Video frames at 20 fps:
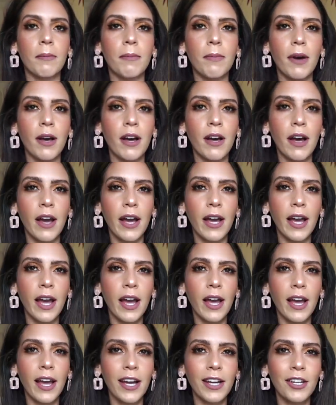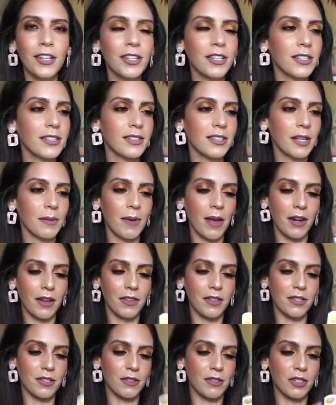but I, I couldn't skip out on
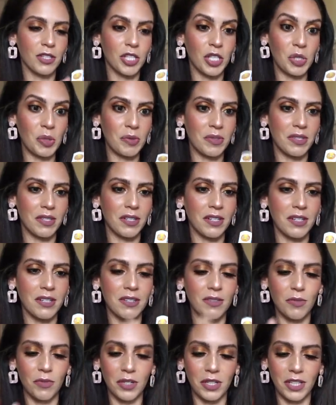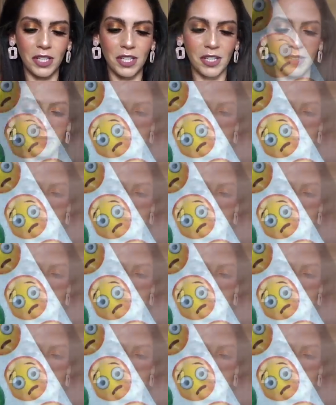this cutesiness really.